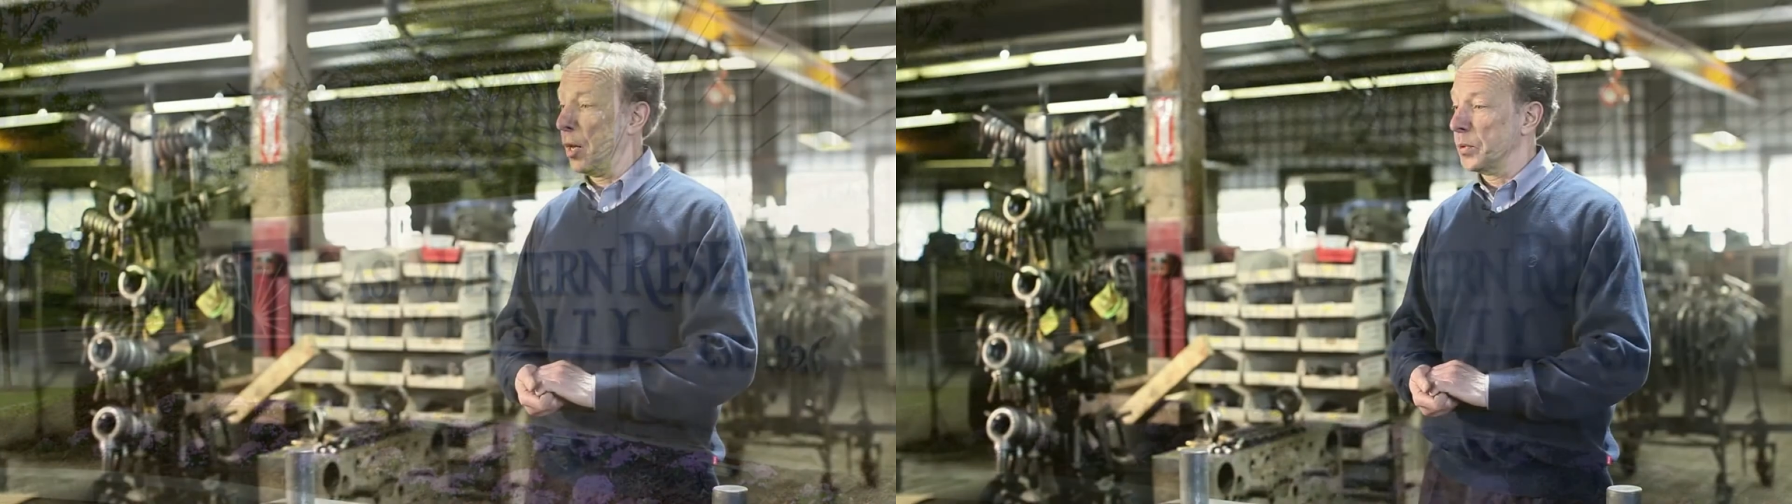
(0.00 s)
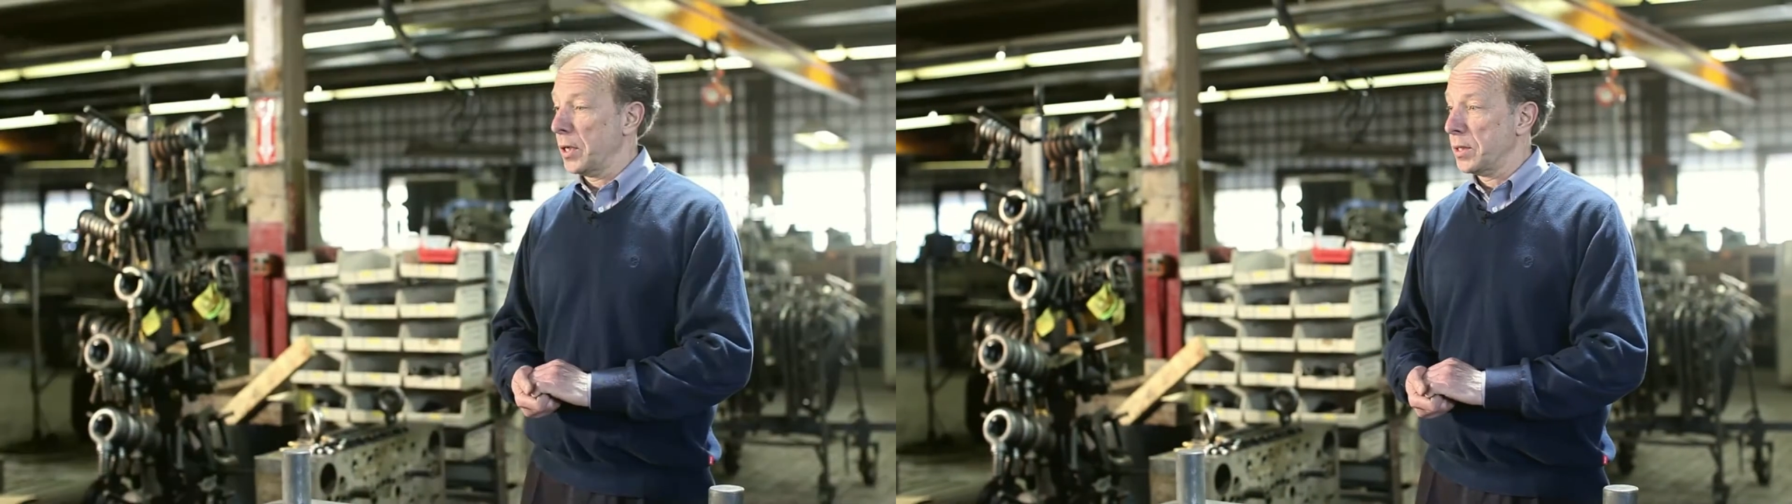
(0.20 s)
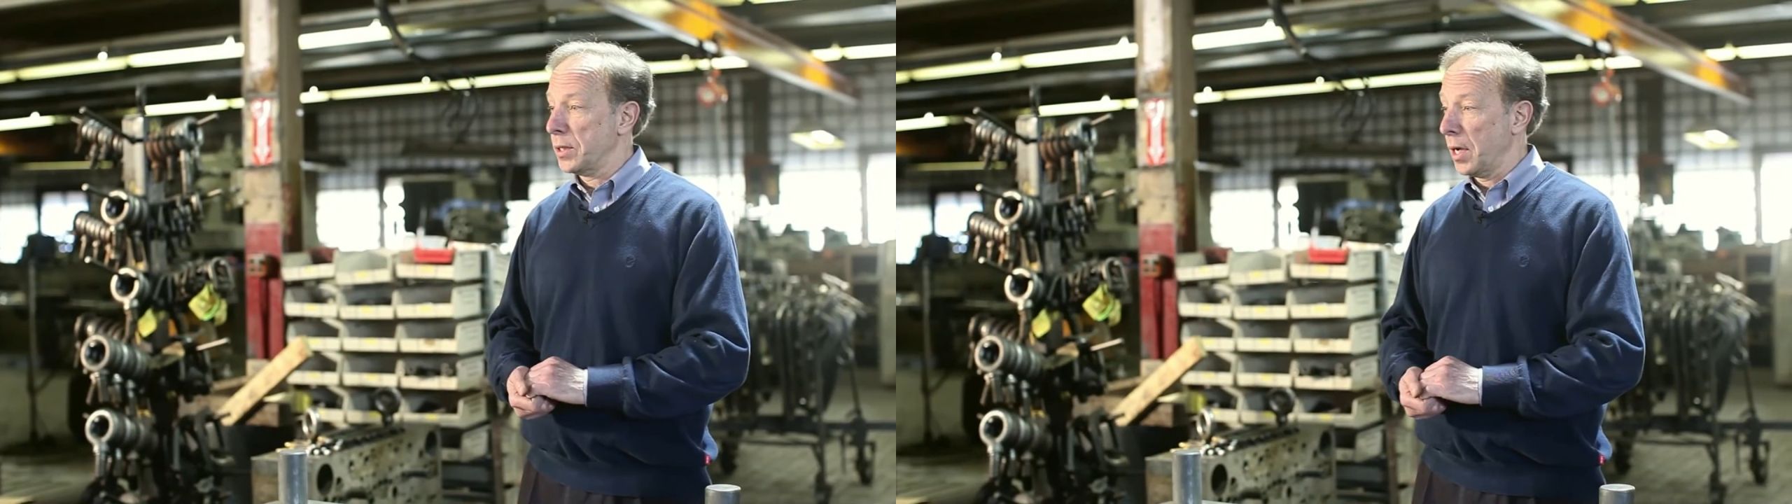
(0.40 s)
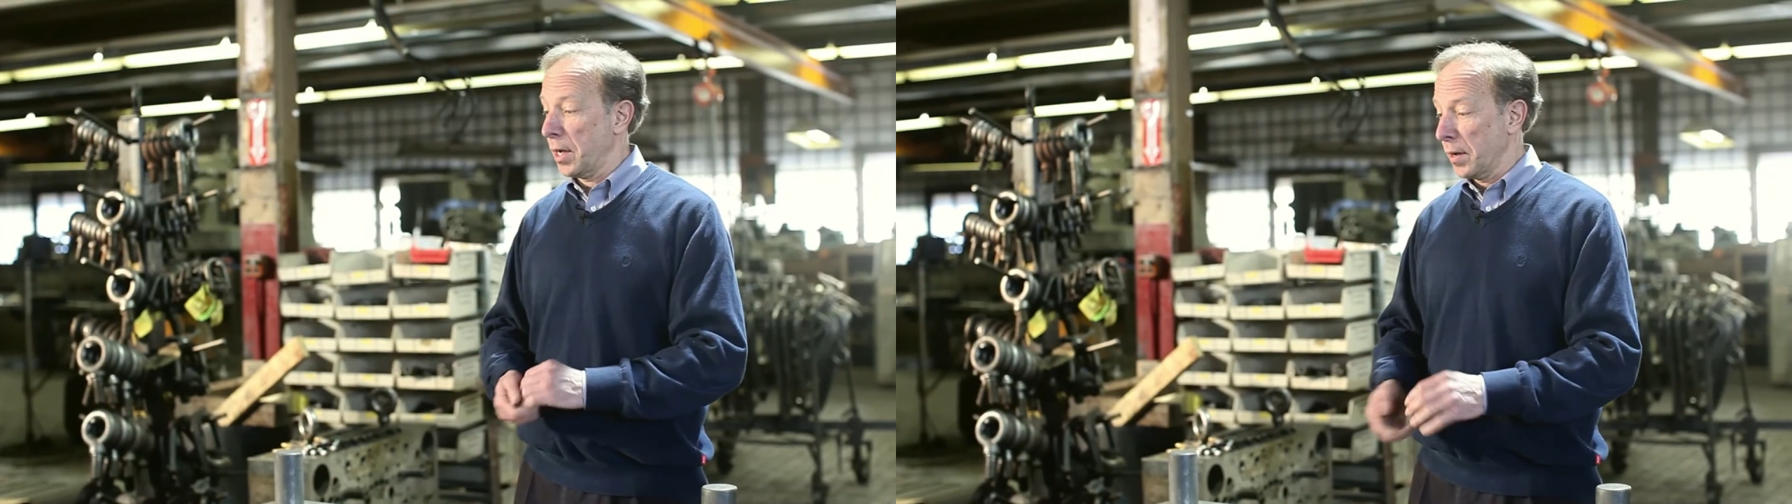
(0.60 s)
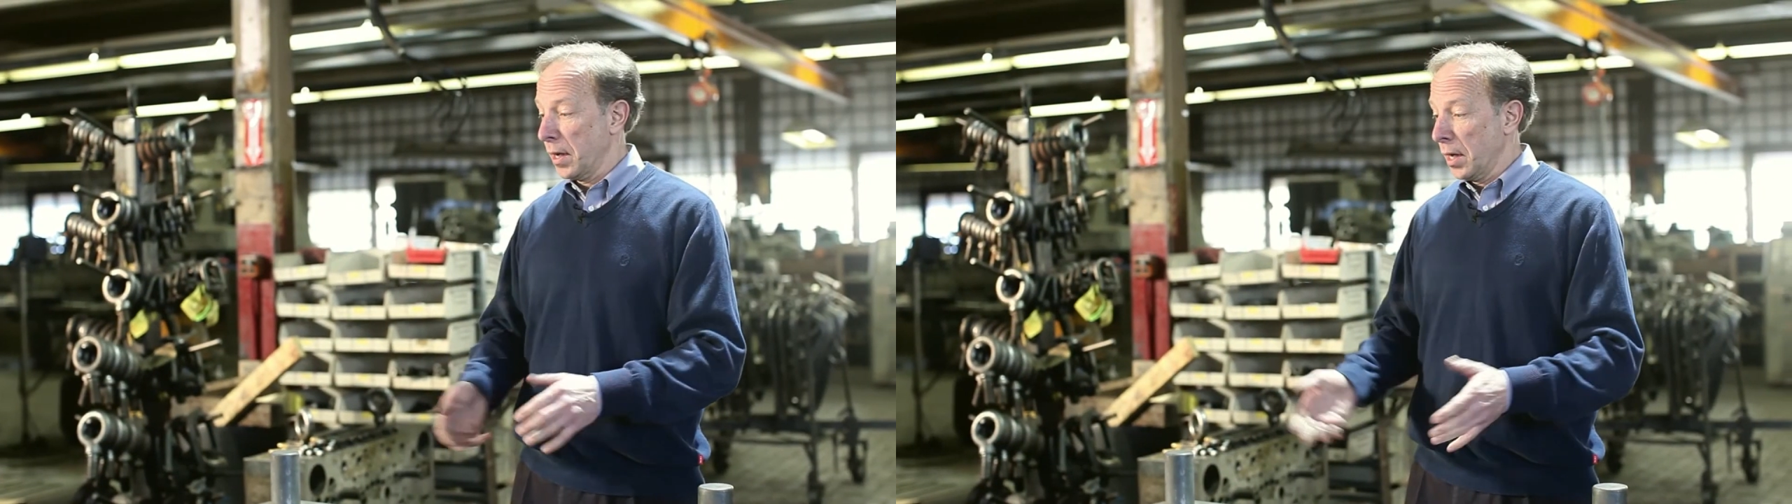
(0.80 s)
helps us
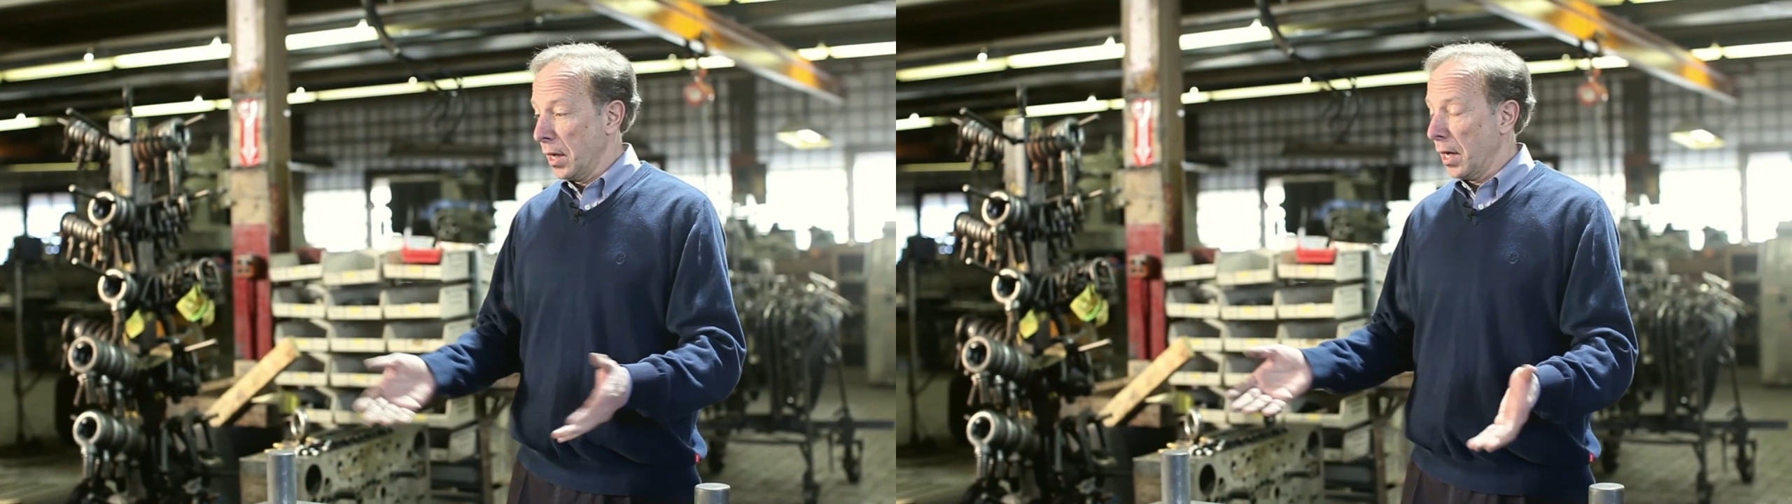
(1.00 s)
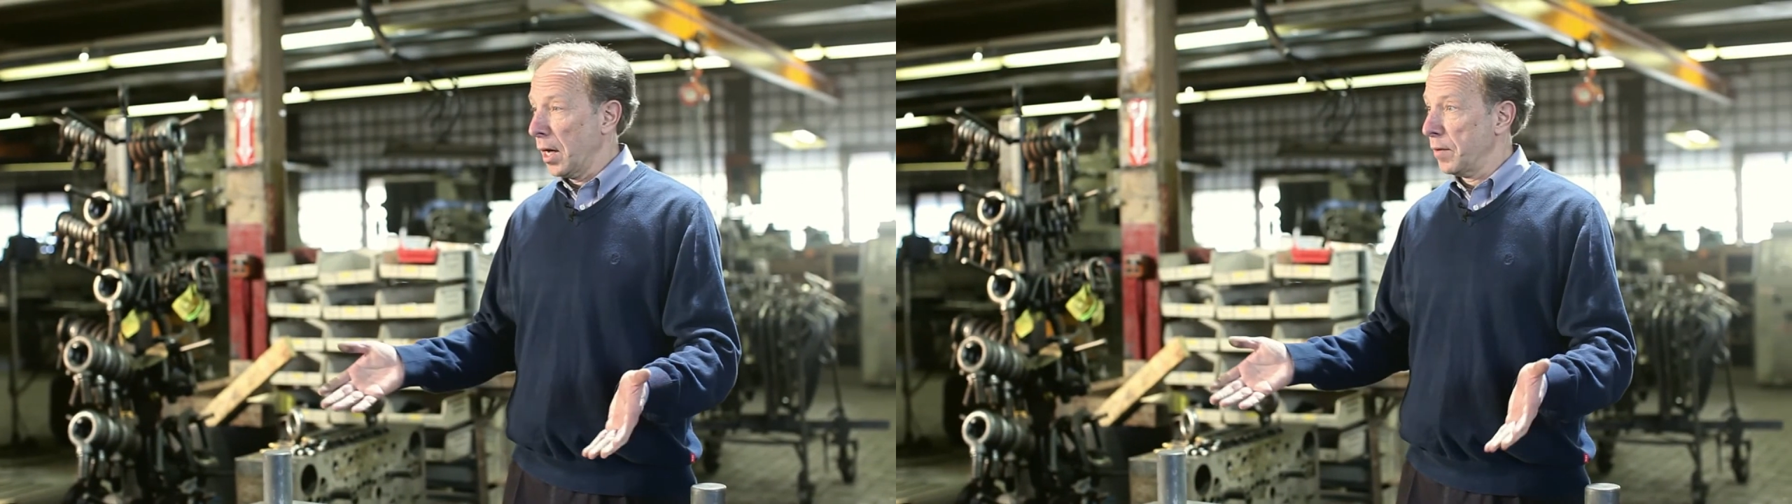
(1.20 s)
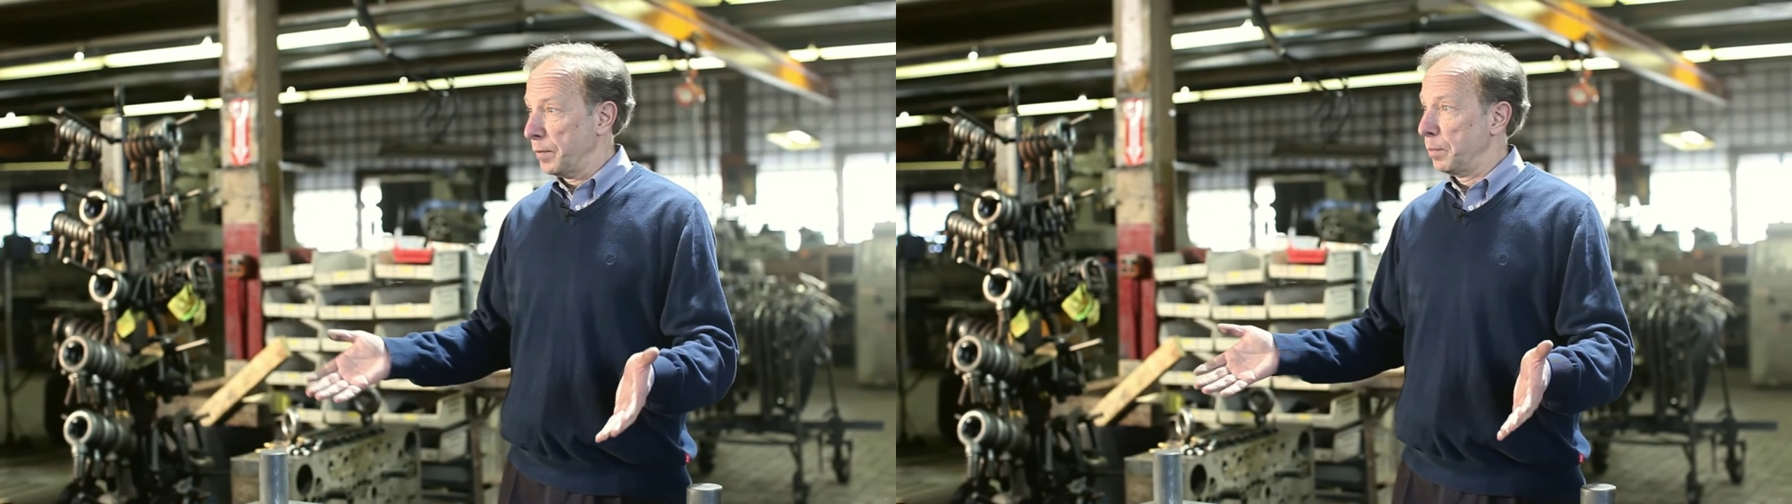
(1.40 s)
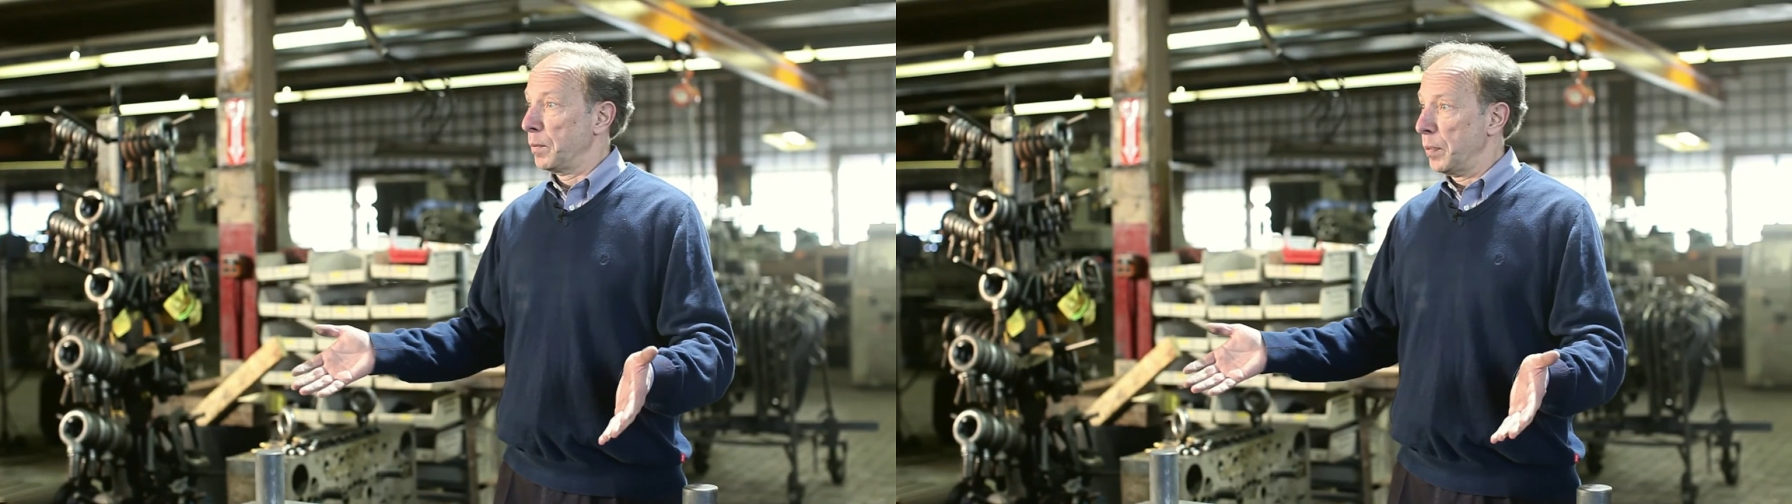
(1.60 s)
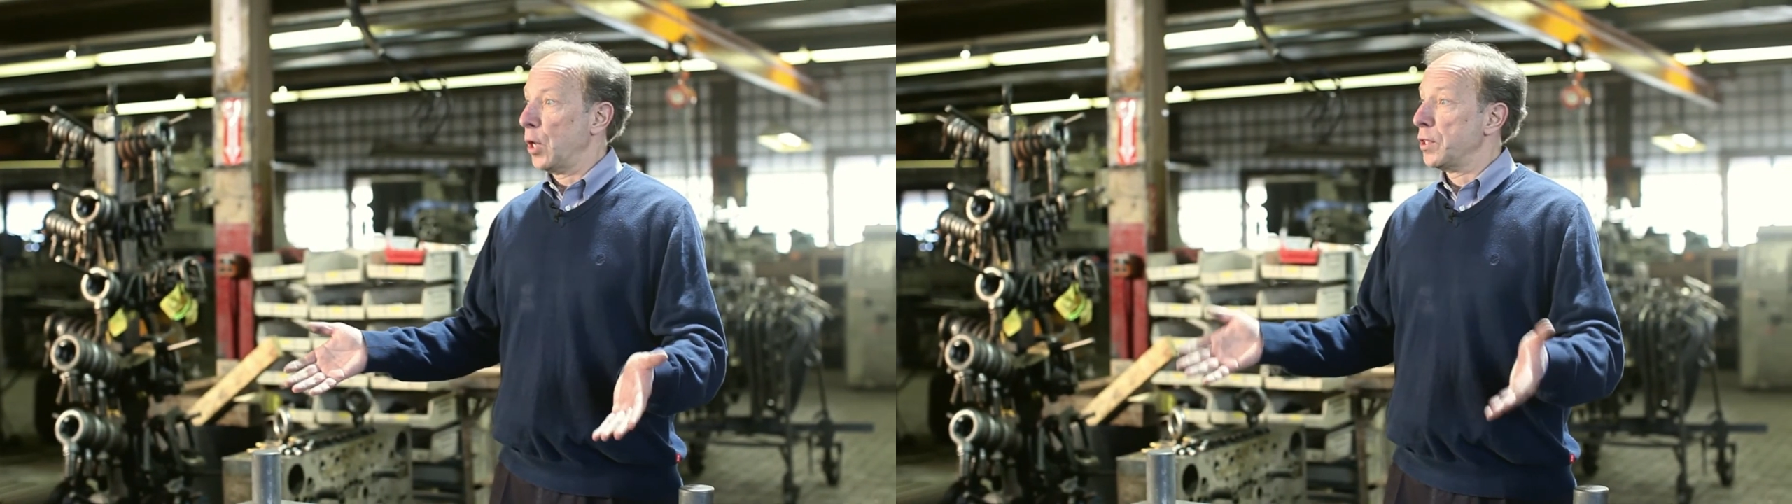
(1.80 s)
better